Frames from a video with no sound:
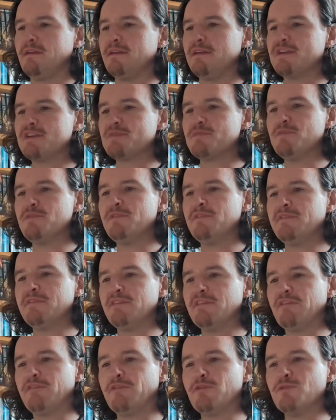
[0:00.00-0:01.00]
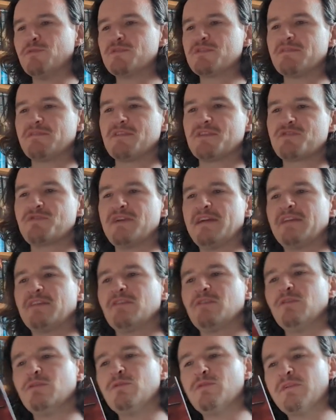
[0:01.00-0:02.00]
He smoothed at the folds of his
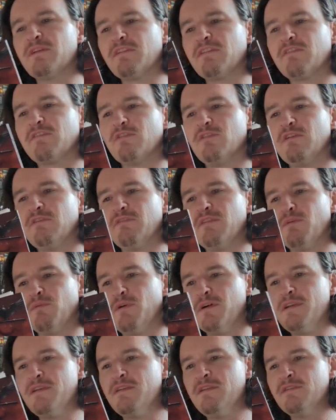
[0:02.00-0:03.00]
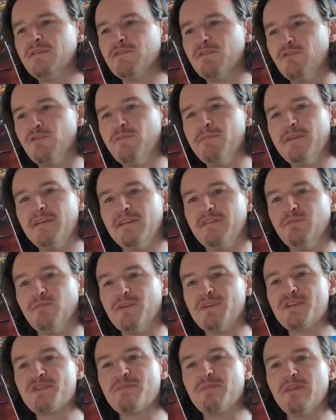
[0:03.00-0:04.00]
red cloak and thought of the one to whom it had
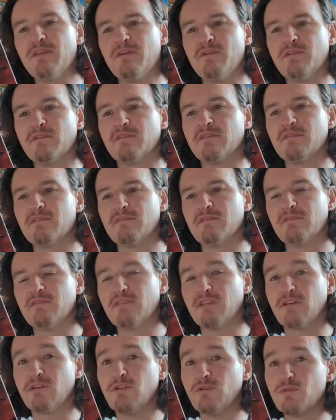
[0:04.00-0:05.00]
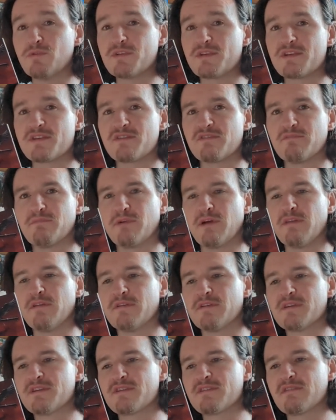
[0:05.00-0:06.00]
once belonged, the closest of
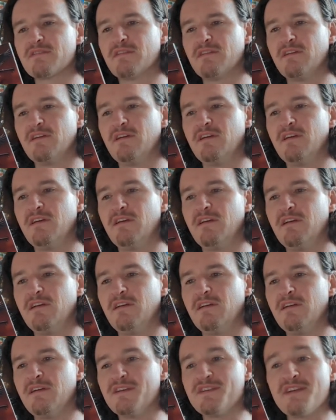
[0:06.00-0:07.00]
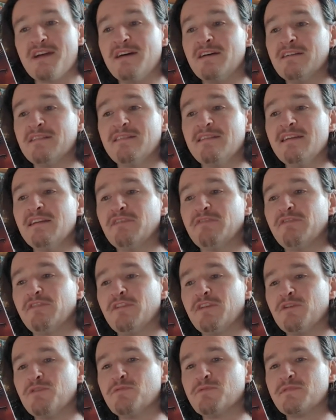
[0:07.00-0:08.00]
brothers. His heart ached for
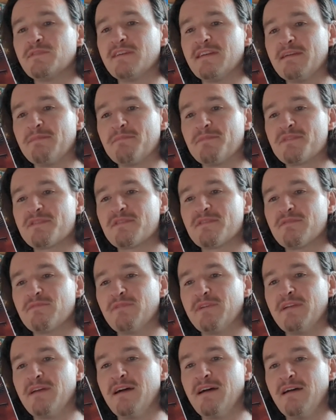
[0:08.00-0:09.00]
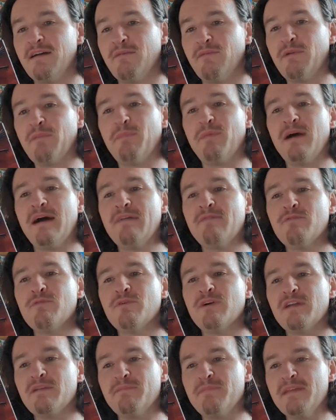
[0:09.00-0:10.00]
the old times, when
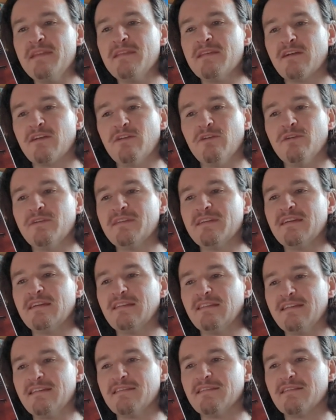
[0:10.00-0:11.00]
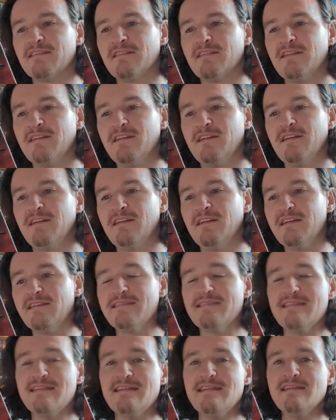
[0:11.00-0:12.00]
Pavel had been the Claudian leader,
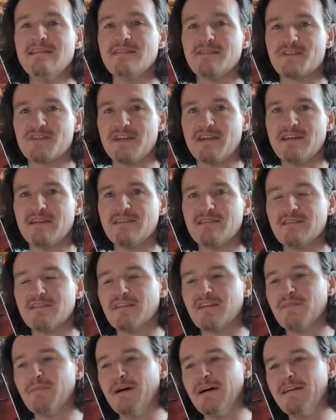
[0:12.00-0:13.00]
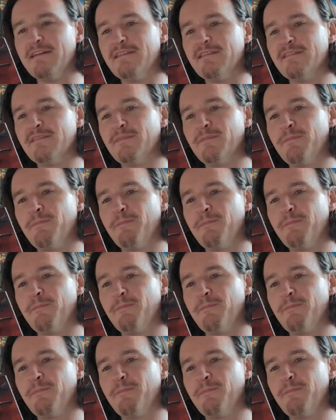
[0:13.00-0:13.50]
and he the second in command.